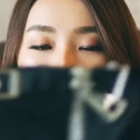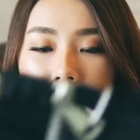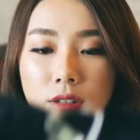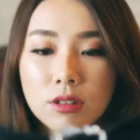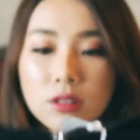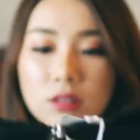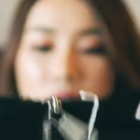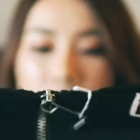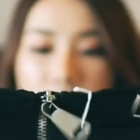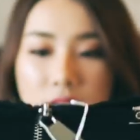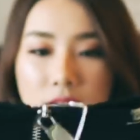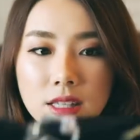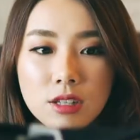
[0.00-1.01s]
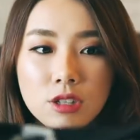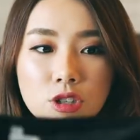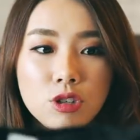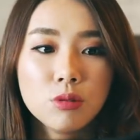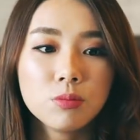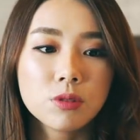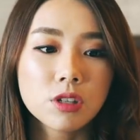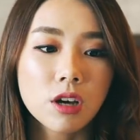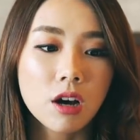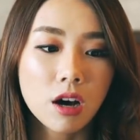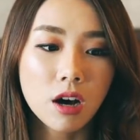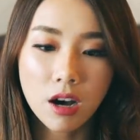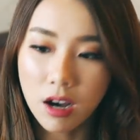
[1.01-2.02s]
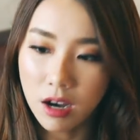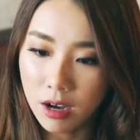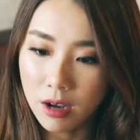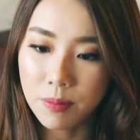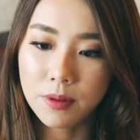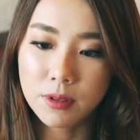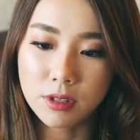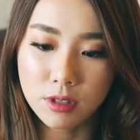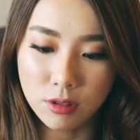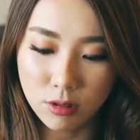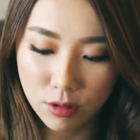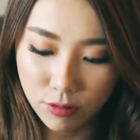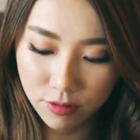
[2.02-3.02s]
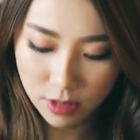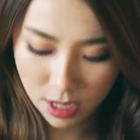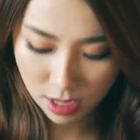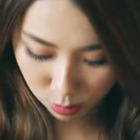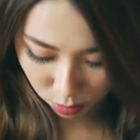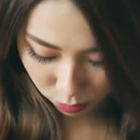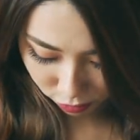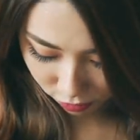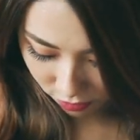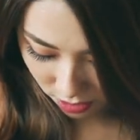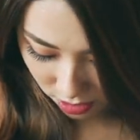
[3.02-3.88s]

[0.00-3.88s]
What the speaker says: middle. It's a tube top, so hopefully it will fit.